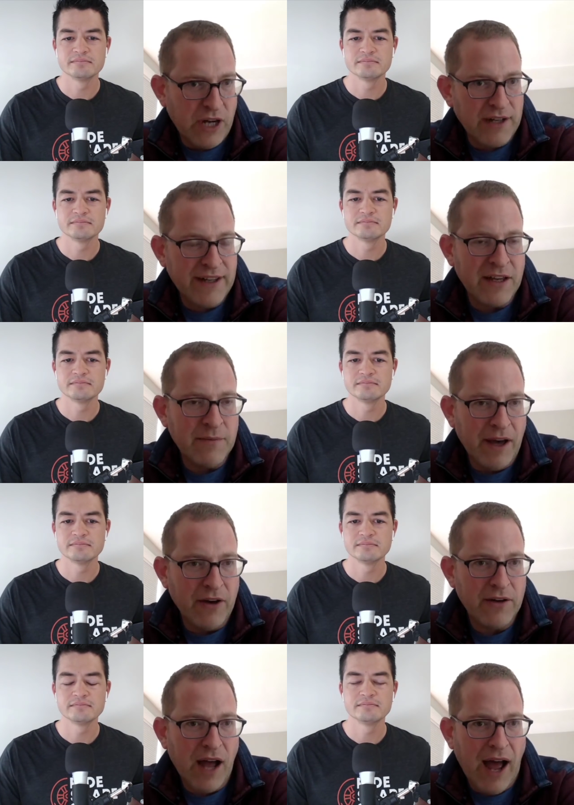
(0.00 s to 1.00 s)
Speaker 1: talking
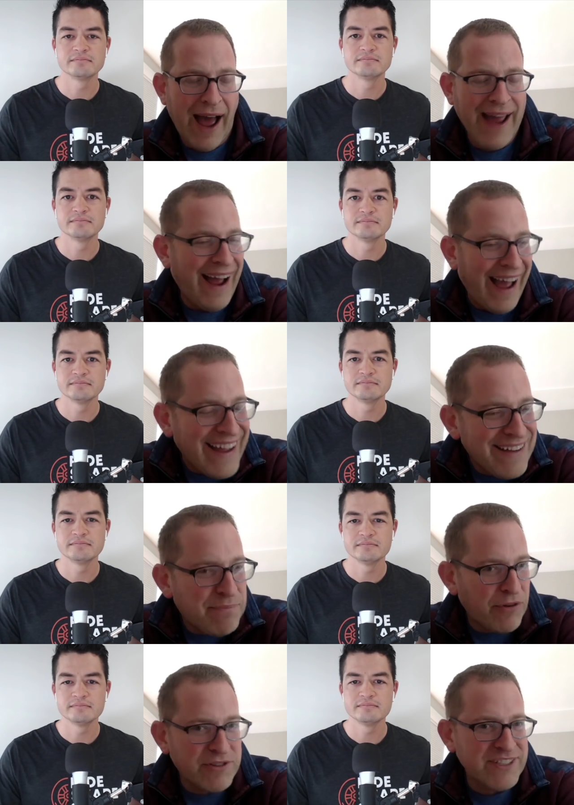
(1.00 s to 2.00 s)
about, I, I
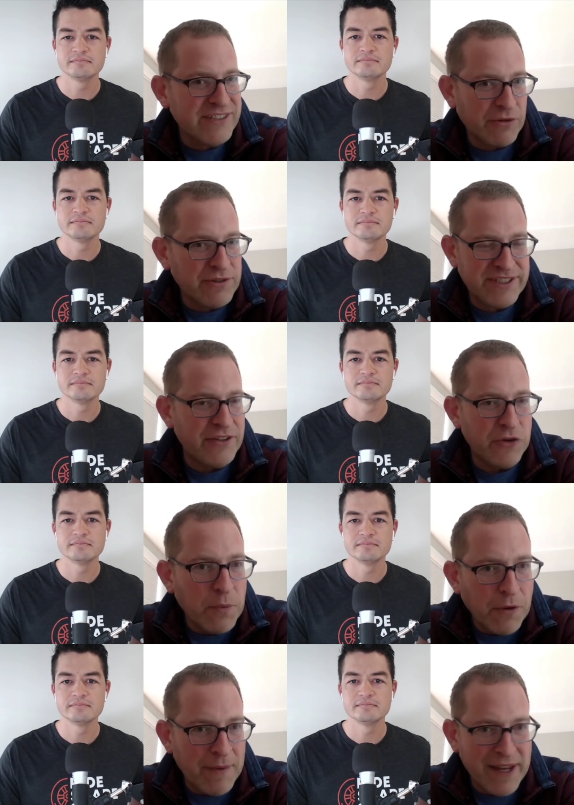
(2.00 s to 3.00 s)
personally don't see
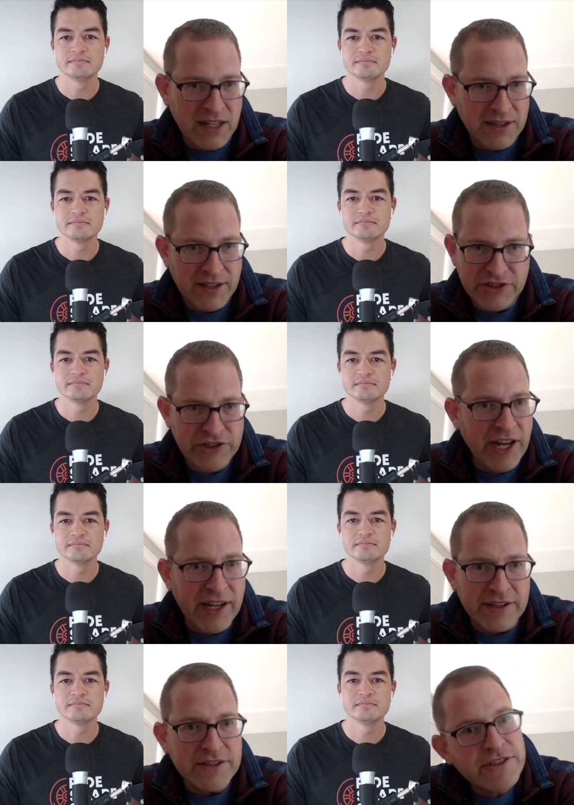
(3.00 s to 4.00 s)
Uber making this
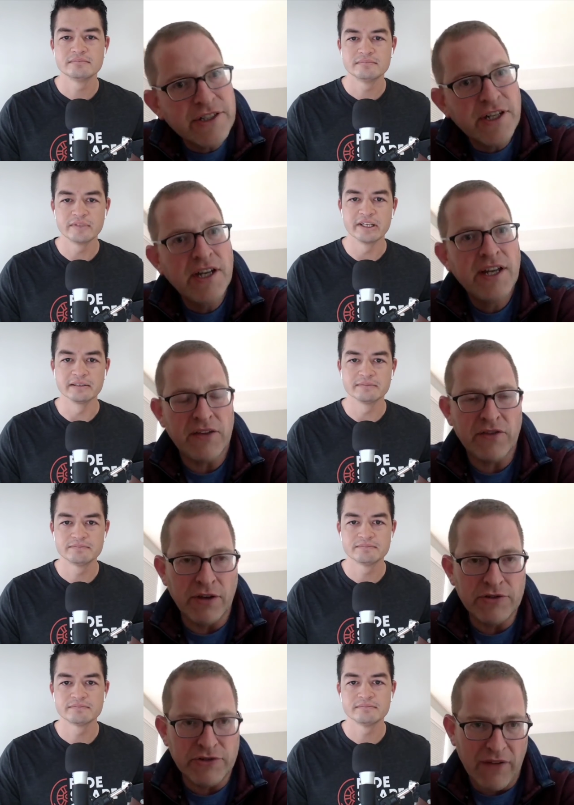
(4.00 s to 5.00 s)
change. Yeah. Even
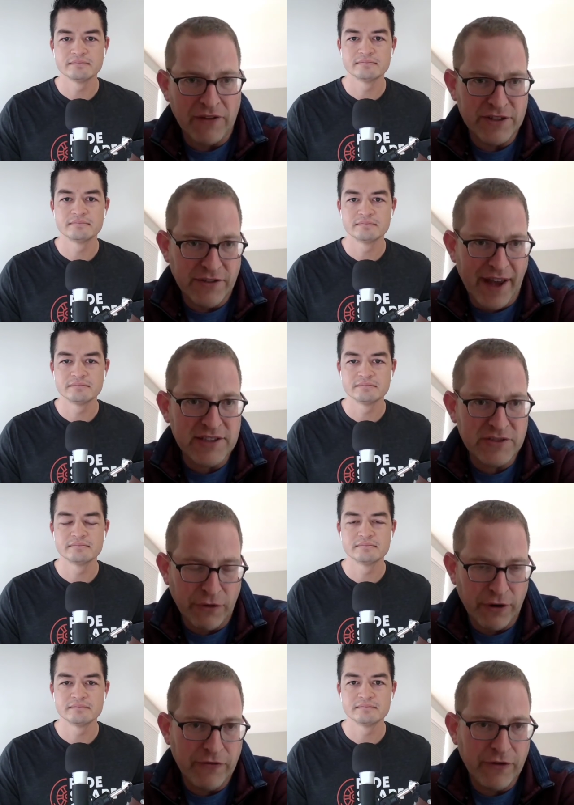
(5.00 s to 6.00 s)
drivers have asked
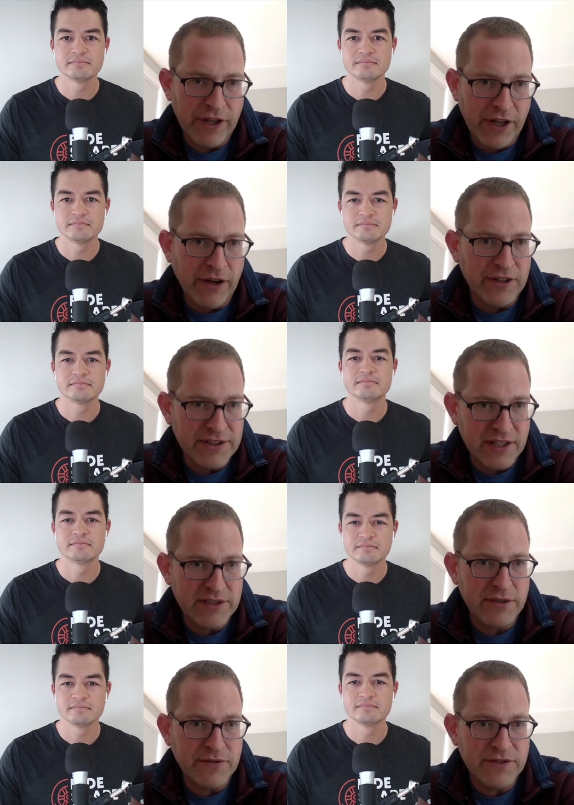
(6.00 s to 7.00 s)
for it for years,
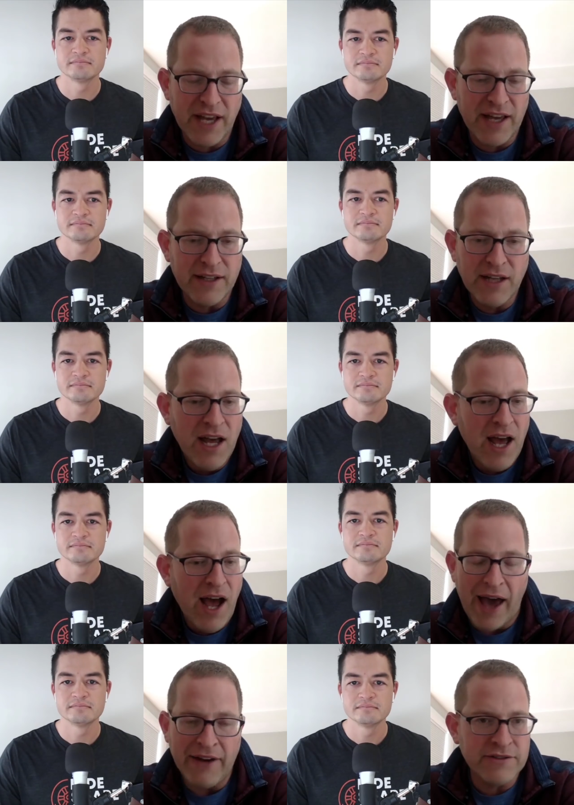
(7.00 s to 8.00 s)
as you've said.
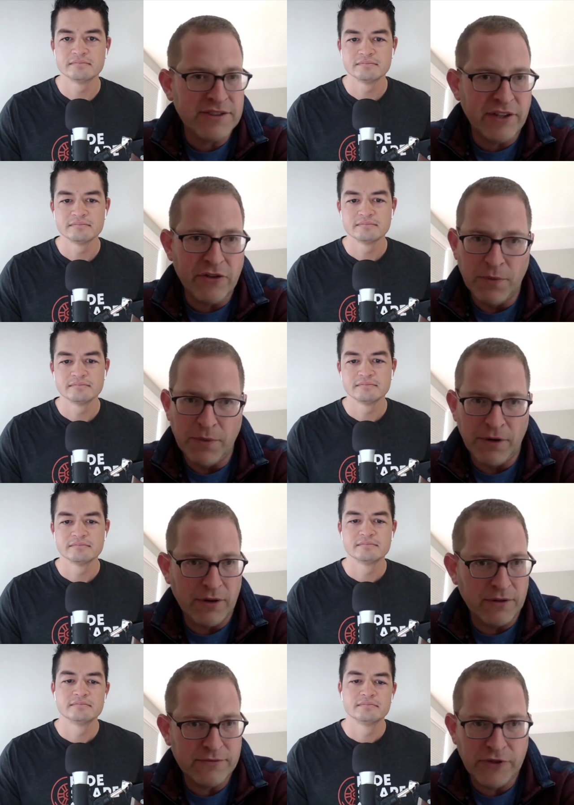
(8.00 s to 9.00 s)
I don't see
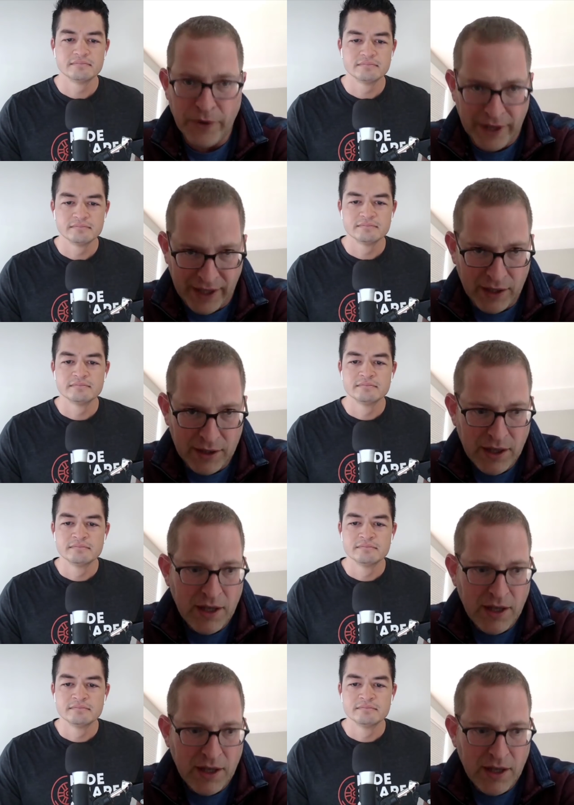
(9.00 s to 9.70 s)
Uber doing it,